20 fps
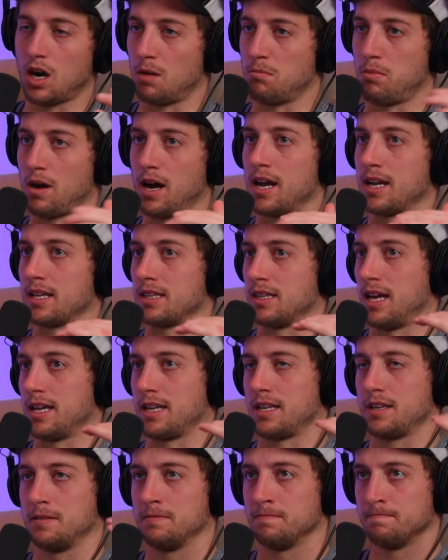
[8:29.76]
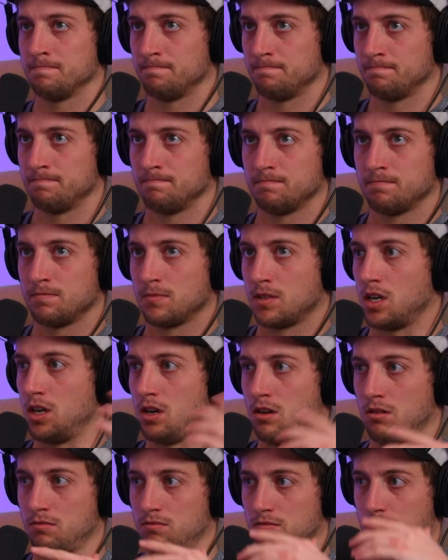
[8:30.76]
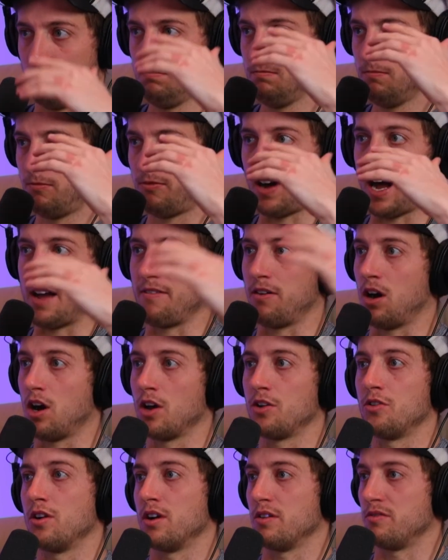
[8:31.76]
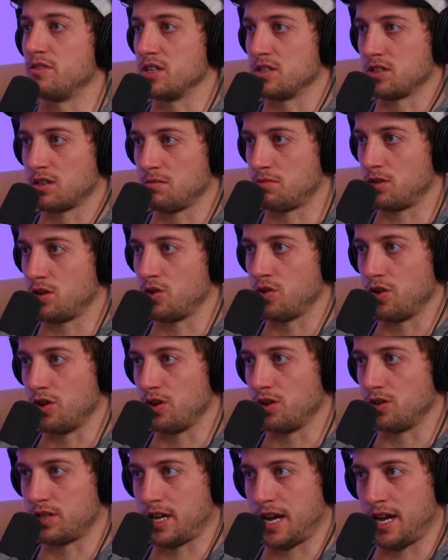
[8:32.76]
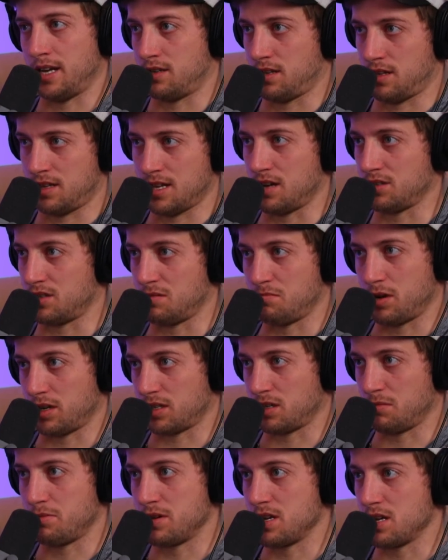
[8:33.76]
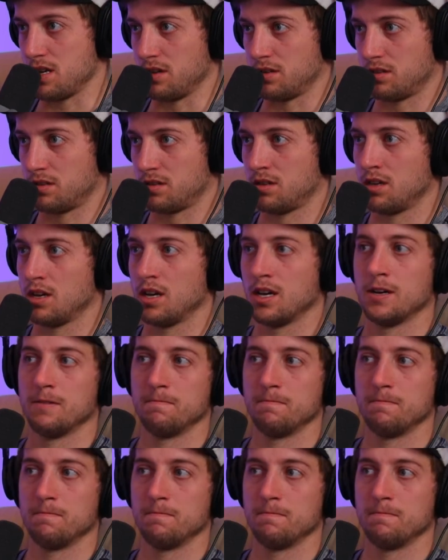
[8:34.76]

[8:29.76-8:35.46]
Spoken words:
are buying like, 500 of these computers at $1,000 a piece,